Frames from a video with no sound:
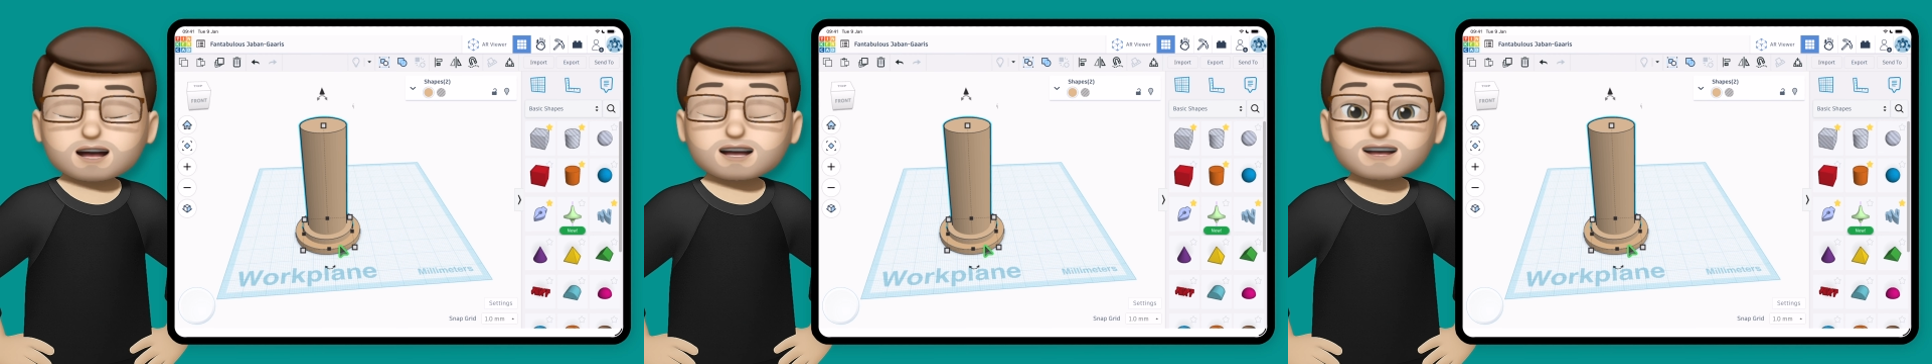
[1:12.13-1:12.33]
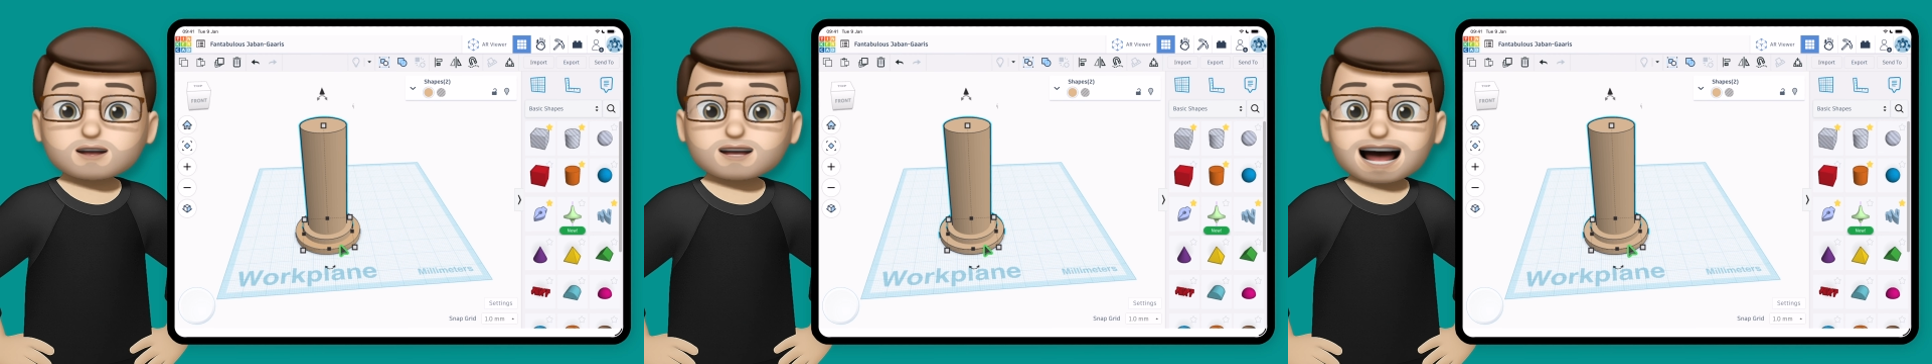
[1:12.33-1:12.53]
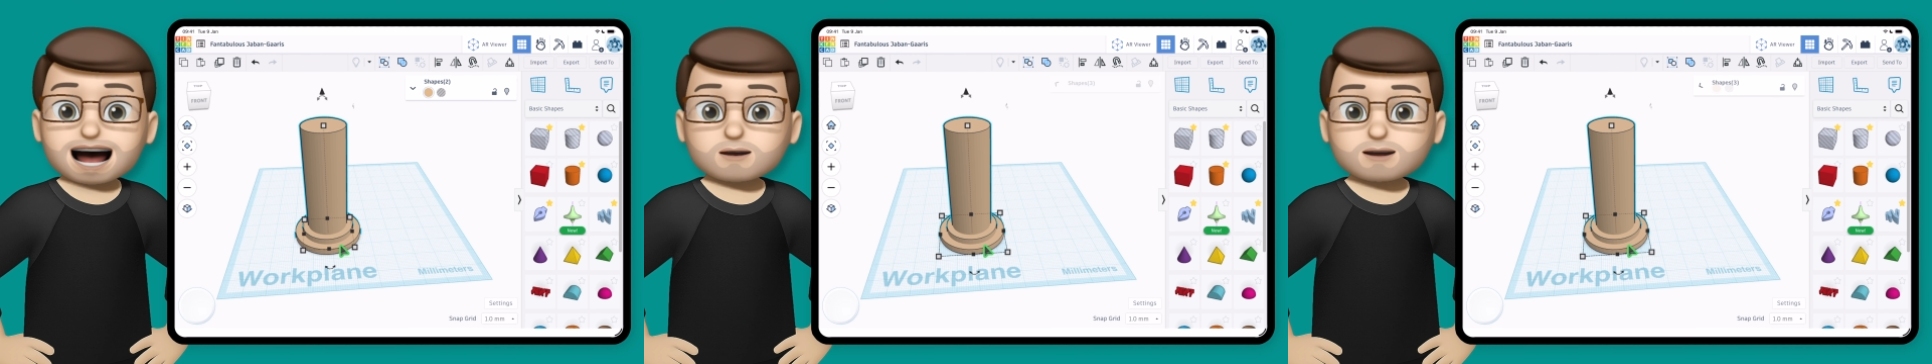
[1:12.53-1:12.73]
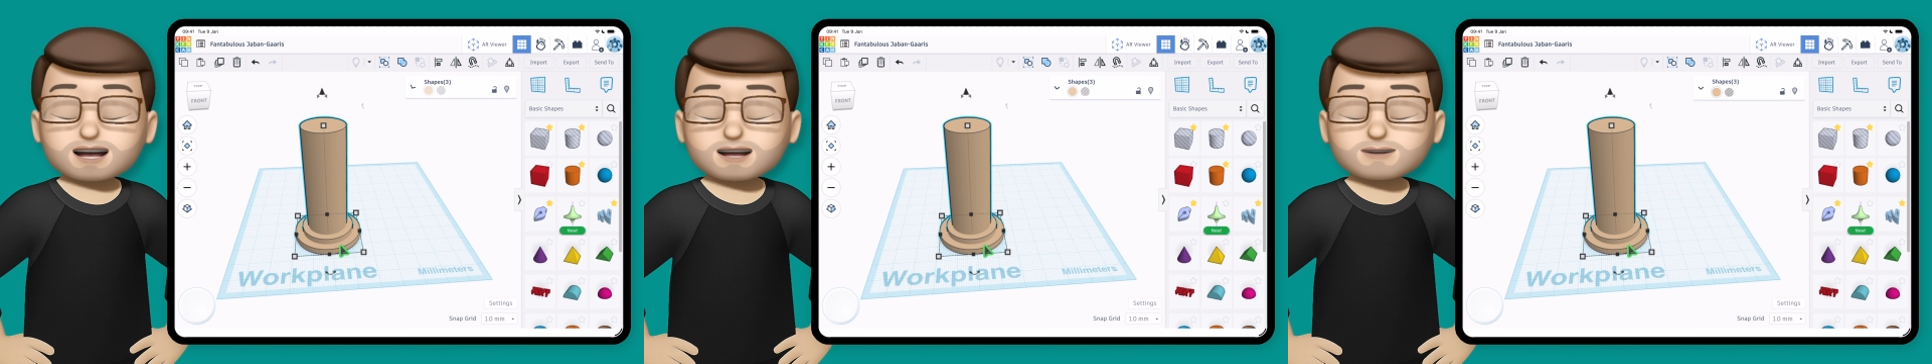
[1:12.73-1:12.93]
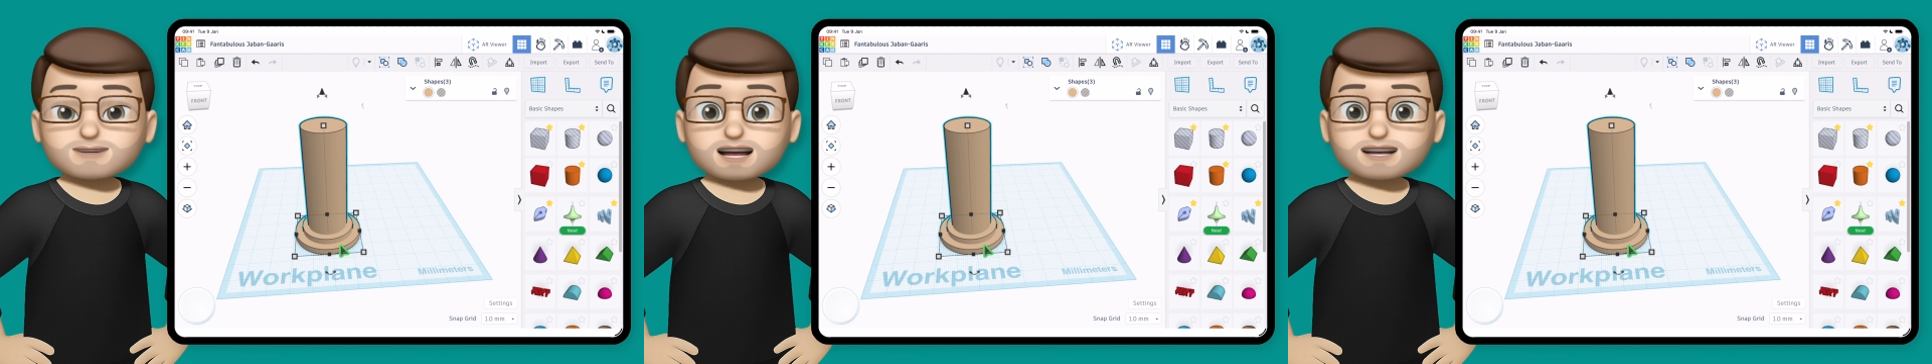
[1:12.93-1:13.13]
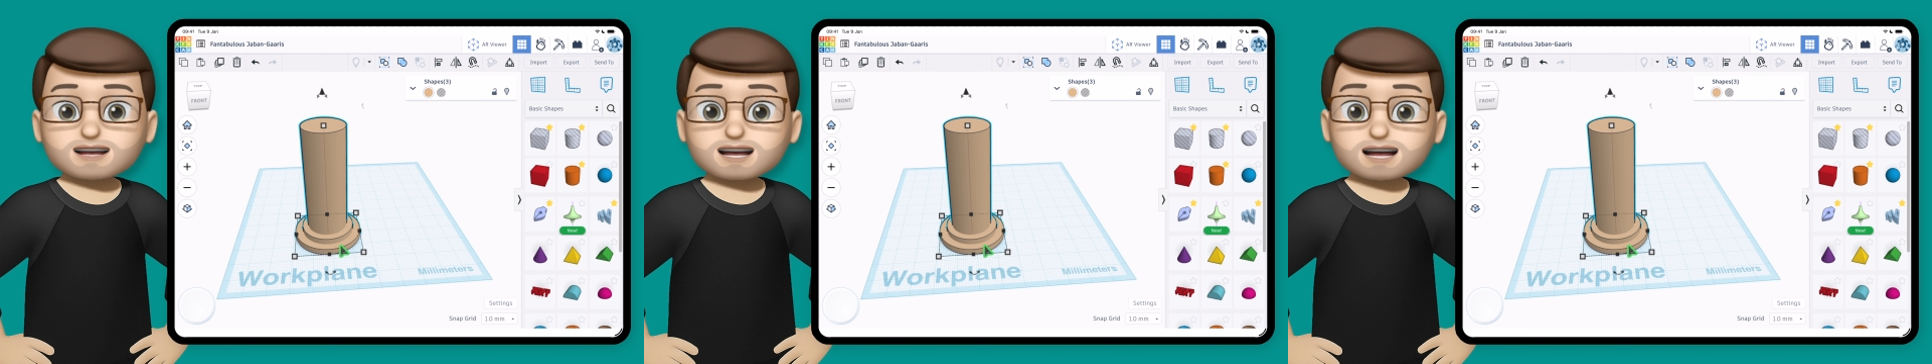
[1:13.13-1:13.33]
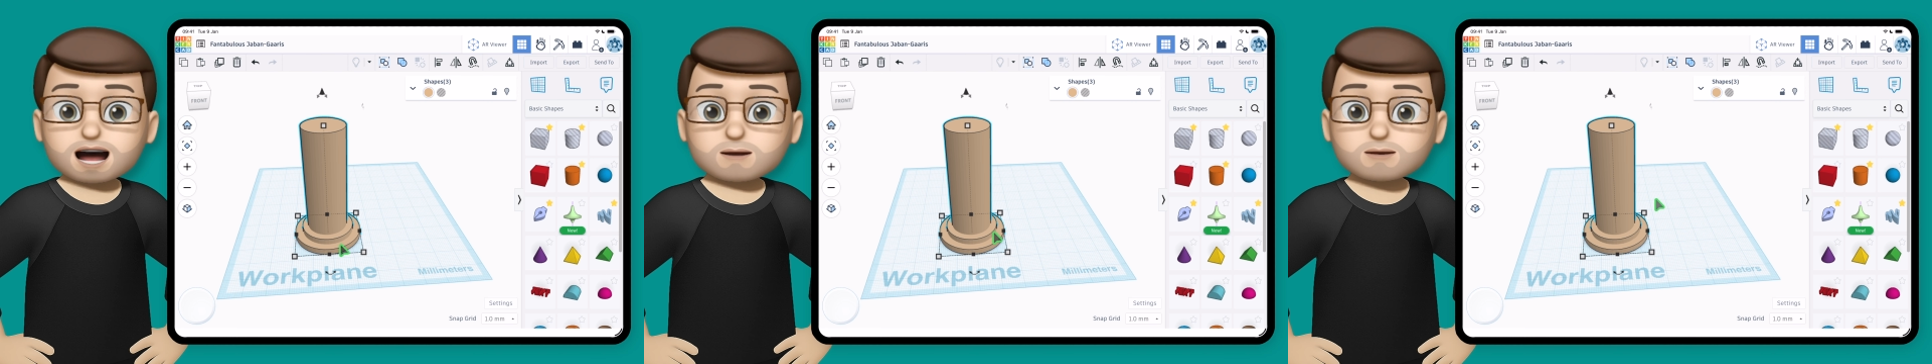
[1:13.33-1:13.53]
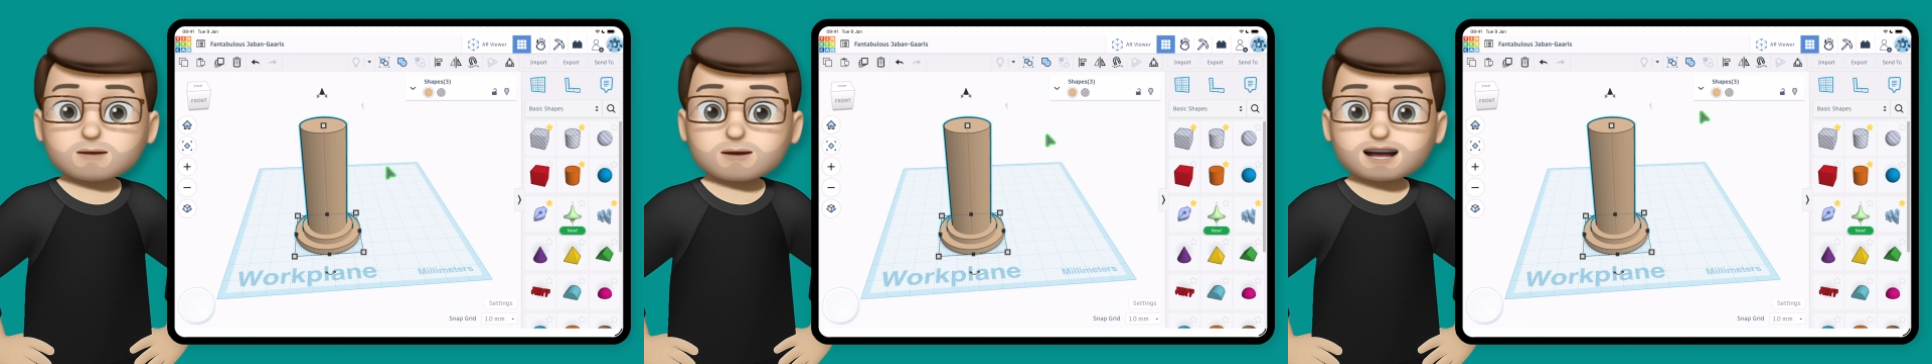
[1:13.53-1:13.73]
So now I can press the
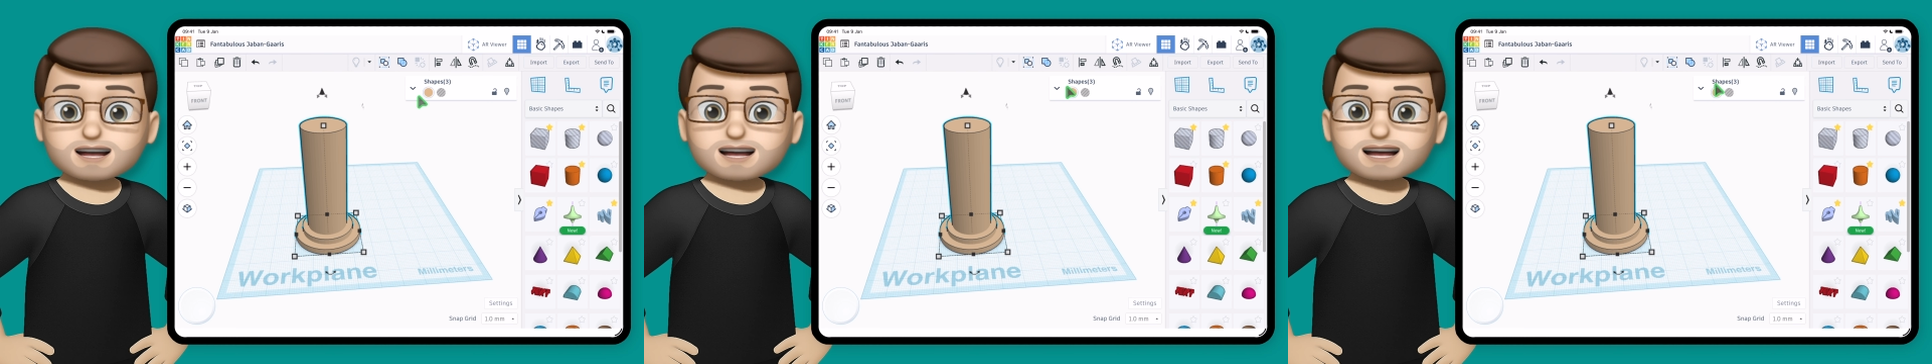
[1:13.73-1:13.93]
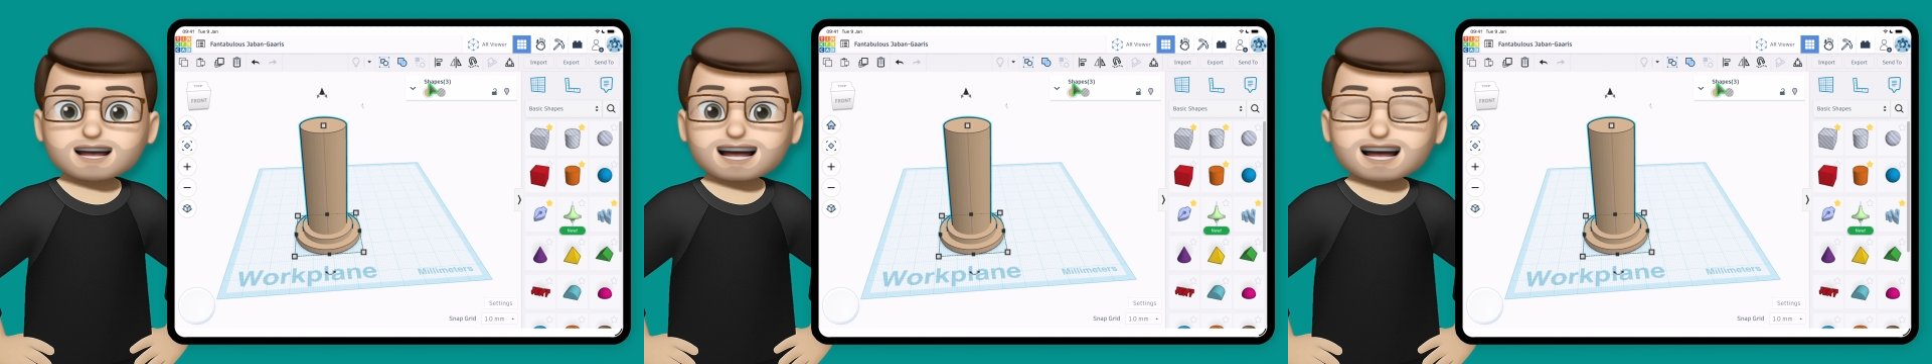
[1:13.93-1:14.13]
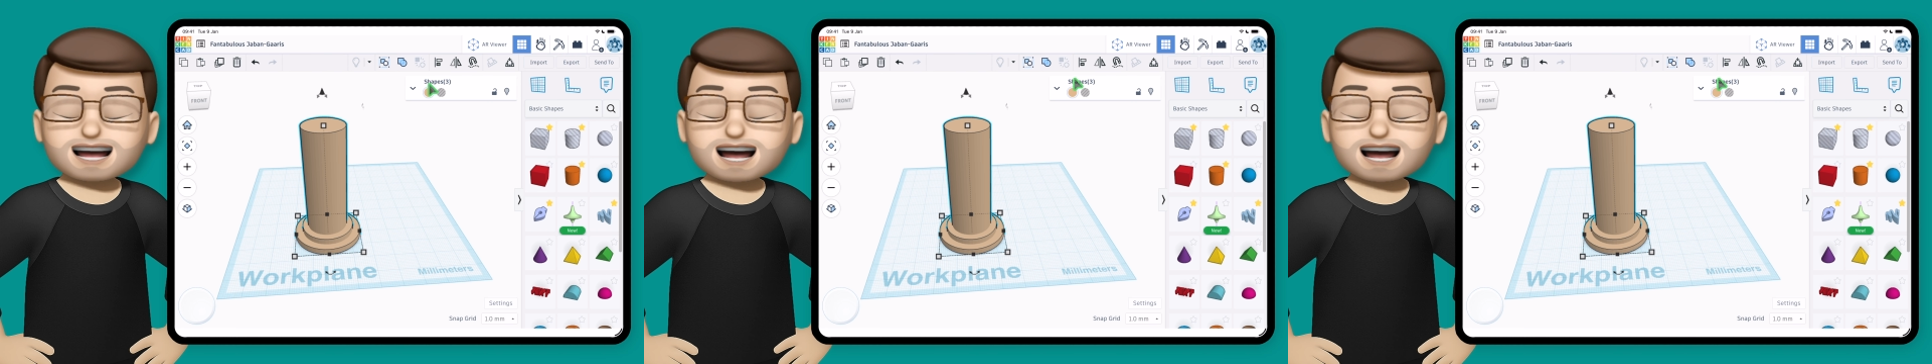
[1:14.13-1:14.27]
alignment button,